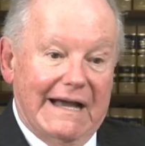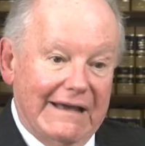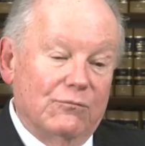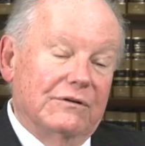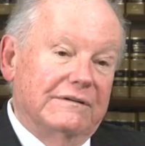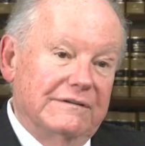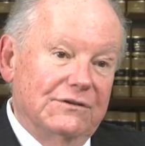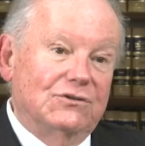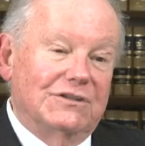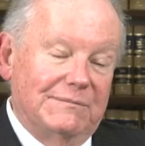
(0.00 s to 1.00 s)
I would
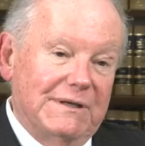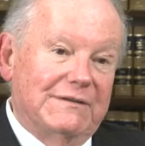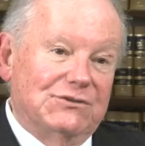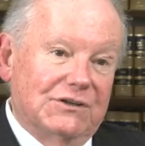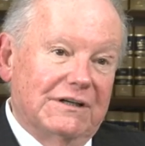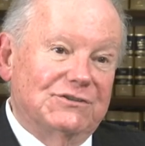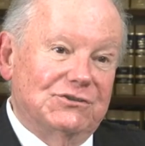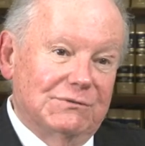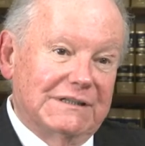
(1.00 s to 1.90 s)
usually be the judge who